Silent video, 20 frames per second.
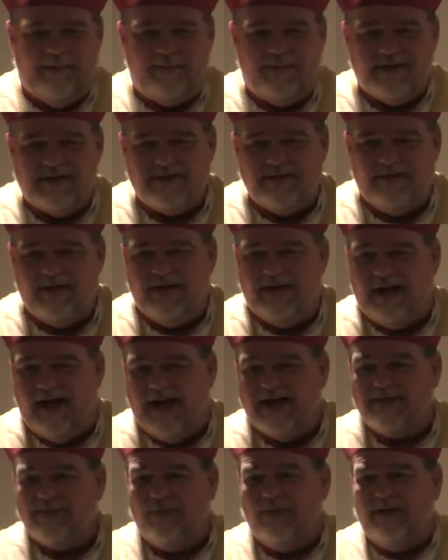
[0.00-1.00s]
epistle and
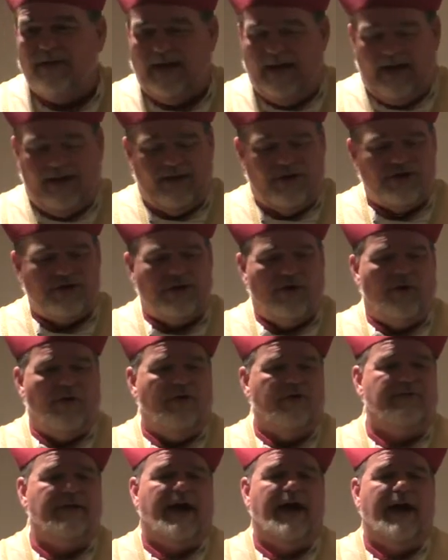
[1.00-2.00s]
gospel in English the
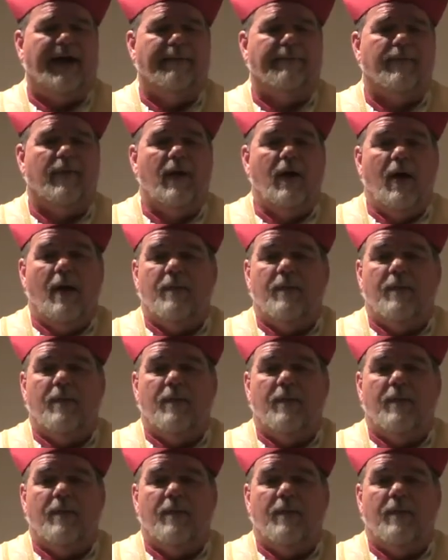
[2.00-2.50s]
whole time,